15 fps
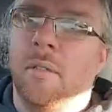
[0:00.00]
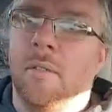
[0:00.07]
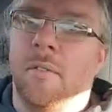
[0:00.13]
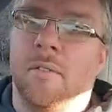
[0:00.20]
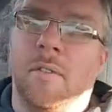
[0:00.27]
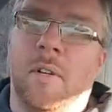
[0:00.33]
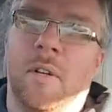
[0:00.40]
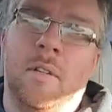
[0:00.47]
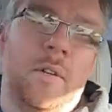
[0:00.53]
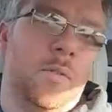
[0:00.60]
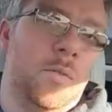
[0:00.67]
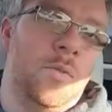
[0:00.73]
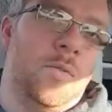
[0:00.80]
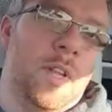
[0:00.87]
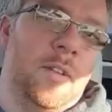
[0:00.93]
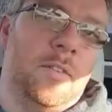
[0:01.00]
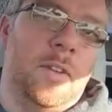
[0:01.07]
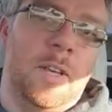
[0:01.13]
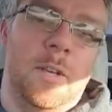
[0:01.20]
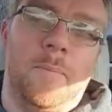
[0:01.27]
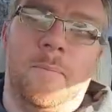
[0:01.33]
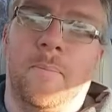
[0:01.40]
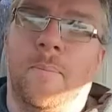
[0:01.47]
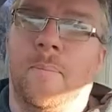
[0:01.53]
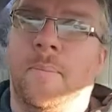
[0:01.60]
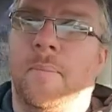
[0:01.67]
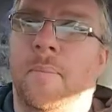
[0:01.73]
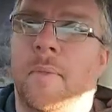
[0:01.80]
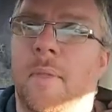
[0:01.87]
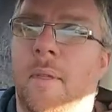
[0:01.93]
because I don't use that seat.
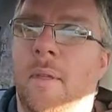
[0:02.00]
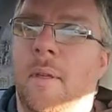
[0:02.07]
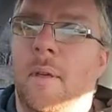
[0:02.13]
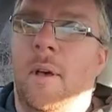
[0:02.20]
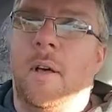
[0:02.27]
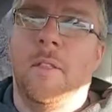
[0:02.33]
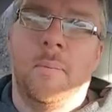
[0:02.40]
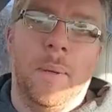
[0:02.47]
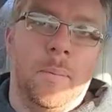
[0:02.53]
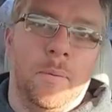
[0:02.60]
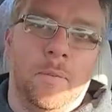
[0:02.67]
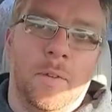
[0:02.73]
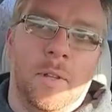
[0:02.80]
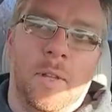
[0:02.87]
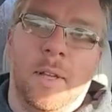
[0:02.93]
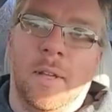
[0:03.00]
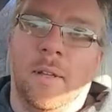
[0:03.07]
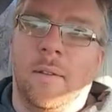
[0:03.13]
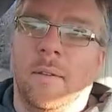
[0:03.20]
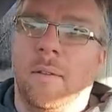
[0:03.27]
Other people sit there.